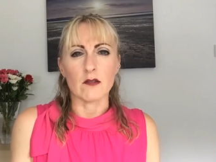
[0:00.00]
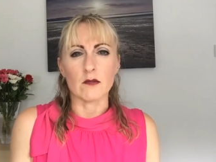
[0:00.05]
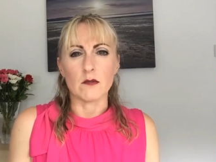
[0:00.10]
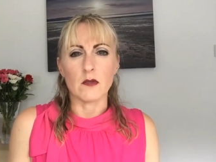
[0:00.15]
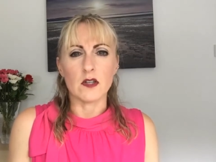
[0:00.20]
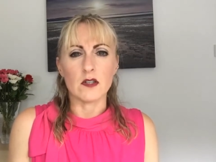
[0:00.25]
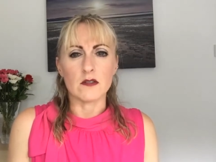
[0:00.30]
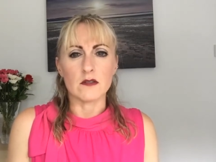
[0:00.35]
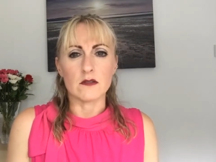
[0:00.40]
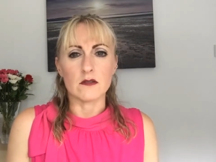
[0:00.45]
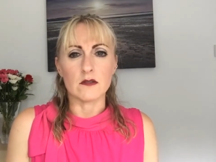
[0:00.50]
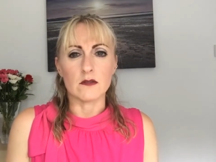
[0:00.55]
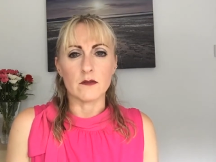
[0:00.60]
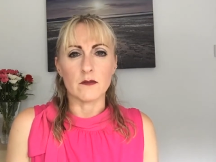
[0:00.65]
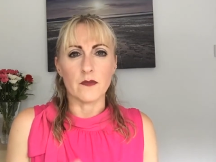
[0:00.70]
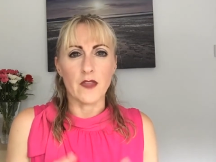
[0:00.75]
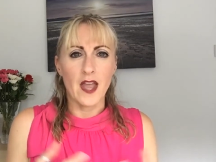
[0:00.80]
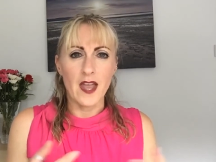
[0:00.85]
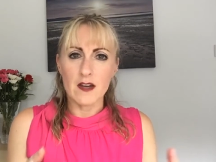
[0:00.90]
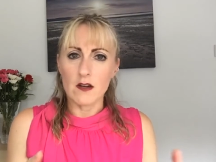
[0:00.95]
Well,
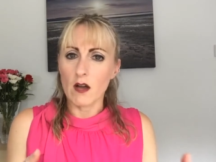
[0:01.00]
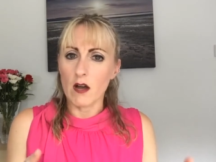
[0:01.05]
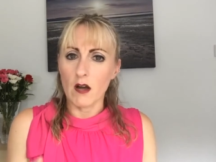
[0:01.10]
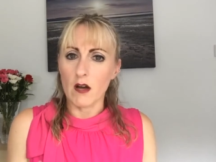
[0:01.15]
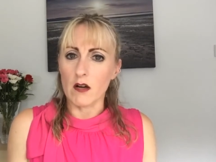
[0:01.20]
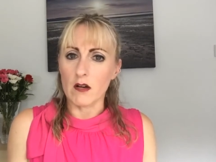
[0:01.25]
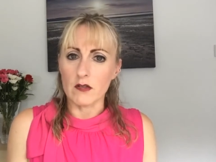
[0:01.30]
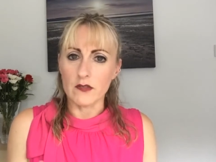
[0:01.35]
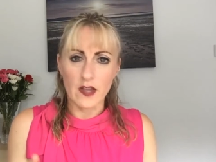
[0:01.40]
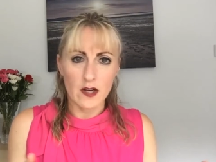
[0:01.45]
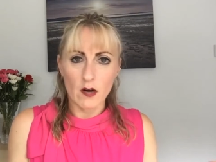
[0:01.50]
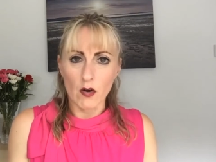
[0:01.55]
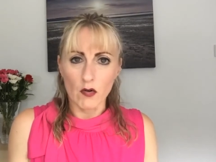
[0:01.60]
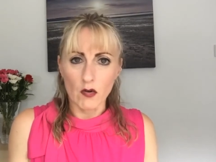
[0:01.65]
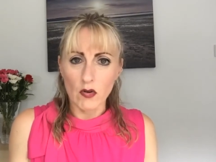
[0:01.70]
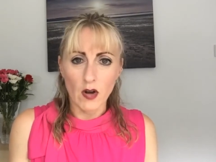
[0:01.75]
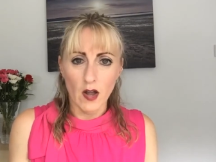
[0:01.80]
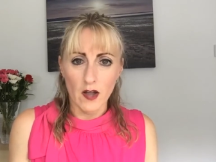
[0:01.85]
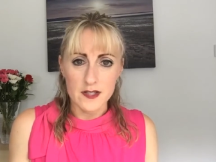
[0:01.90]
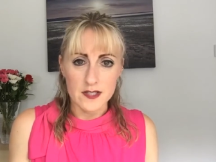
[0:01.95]
they're not
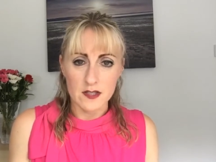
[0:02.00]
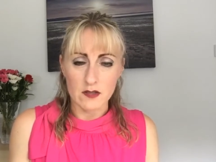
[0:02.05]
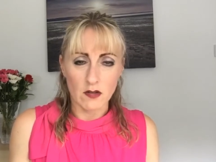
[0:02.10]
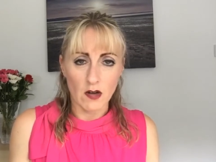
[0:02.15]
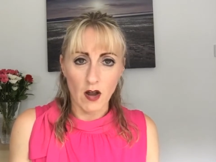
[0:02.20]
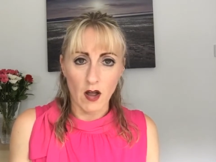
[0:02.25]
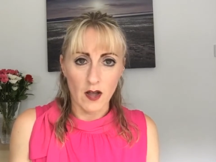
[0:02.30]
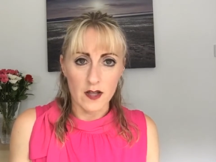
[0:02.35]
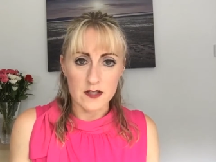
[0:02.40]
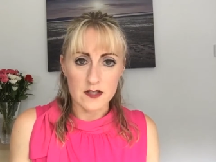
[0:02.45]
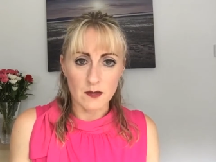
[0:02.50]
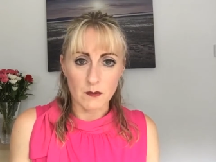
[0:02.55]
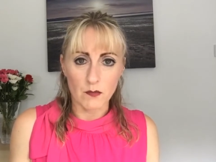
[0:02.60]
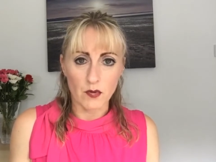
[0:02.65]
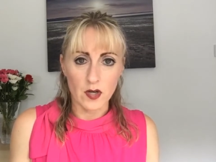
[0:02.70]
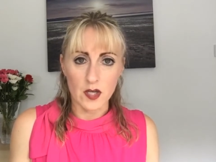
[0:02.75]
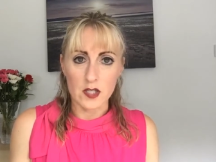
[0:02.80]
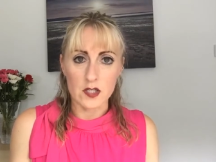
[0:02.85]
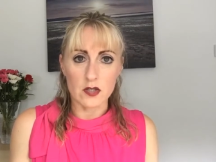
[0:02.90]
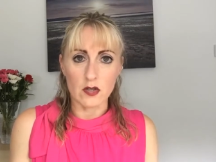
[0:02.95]
all ideal clients, I'm
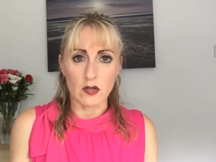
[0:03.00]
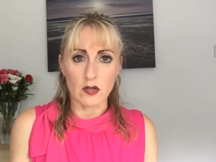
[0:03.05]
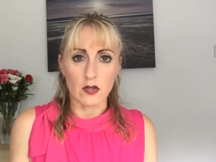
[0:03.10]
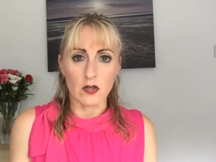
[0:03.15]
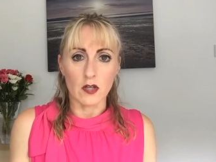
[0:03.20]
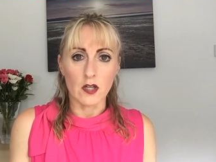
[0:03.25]
pretty sure.